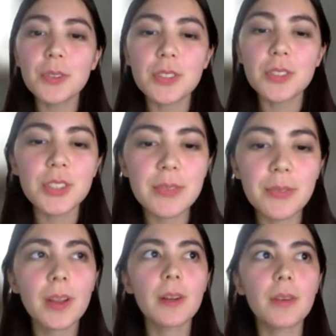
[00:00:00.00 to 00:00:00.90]
just for
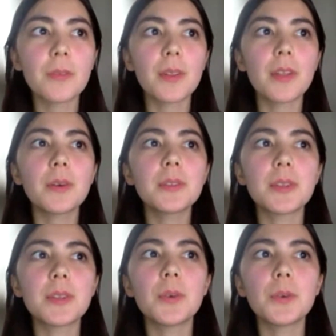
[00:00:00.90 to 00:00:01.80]
those
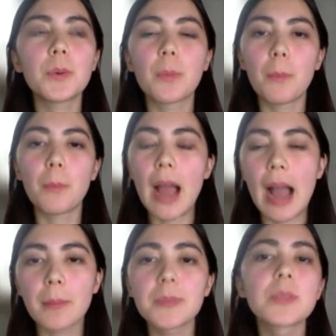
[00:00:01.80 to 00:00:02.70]
who
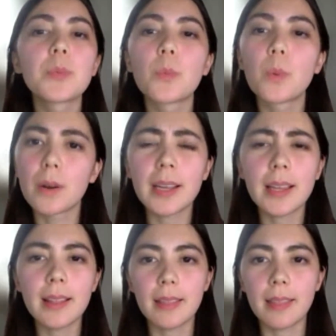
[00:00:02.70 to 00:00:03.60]
perhaps
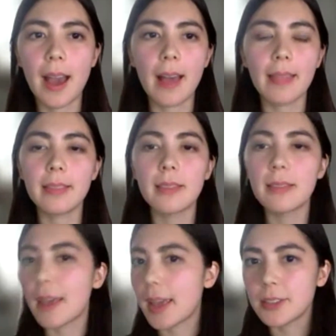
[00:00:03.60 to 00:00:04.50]
worry that
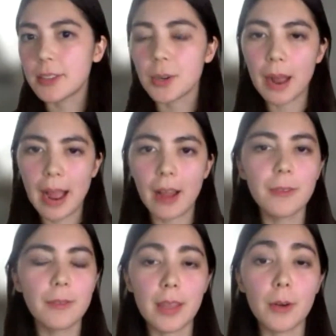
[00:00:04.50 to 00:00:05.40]
they don't
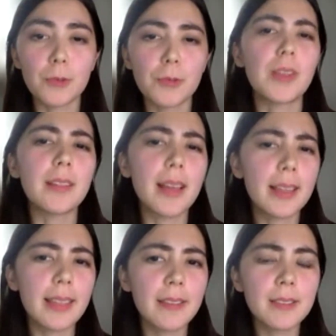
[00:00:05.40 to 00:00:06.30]
feel like
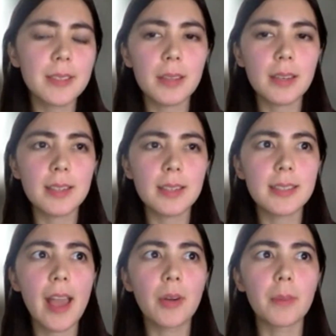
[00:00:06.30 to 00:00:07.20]
they have something to
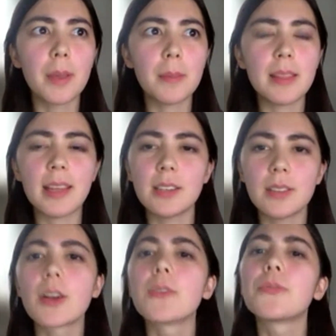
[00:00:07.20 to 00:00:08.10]
say, or maybe
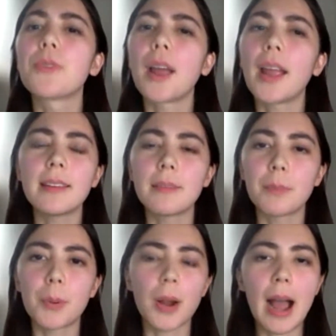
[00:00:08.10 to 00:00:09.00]
they're afraid
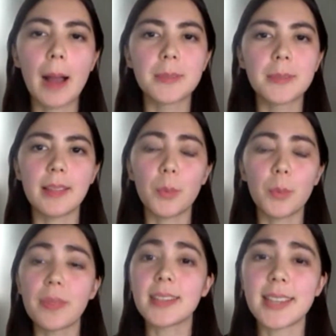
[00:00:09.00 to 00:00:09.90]
perhaps that
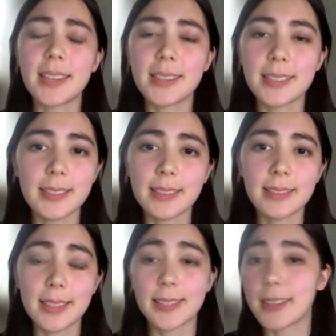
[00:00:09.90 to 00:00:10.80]
what they say doesn't
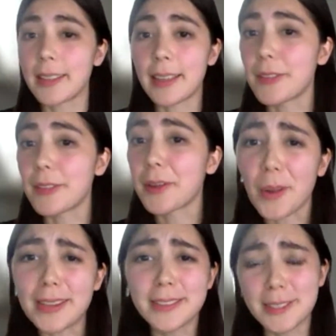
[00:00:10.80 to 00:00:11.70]
necessarily have like
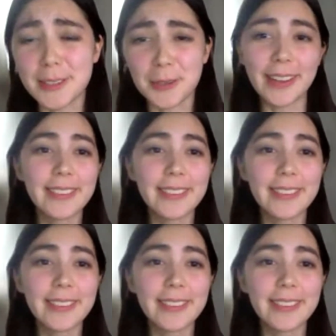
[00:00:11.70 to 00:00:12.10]
weight to it.